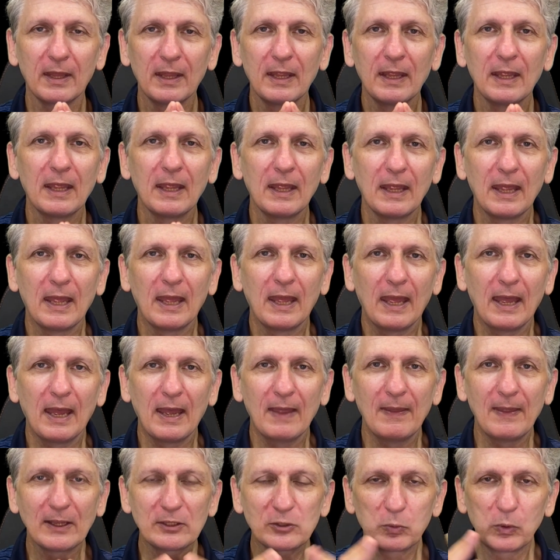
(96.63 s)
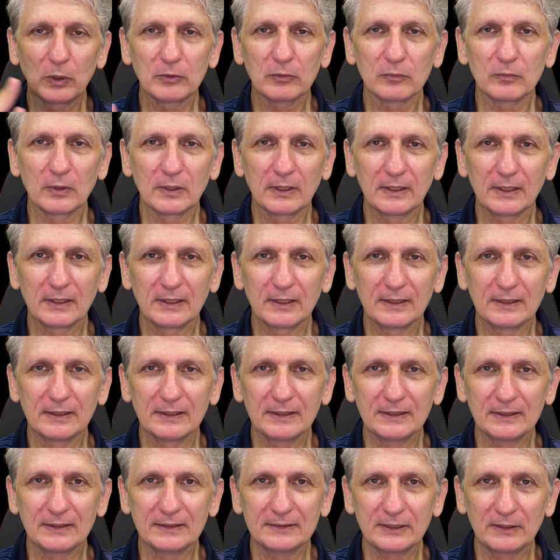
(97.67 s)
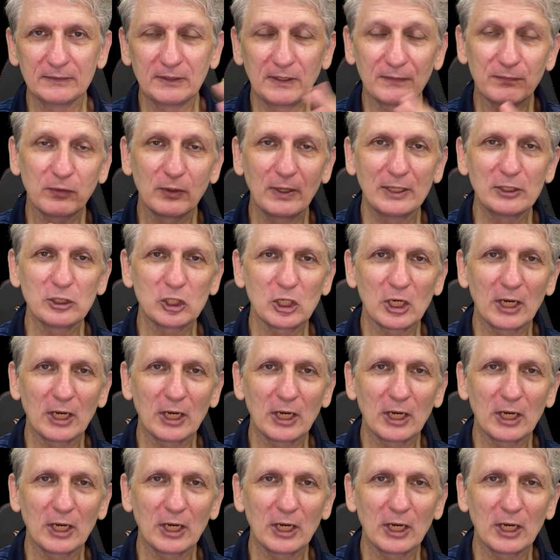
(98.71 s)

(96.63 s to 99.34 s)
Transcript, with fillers: And that's what differentiates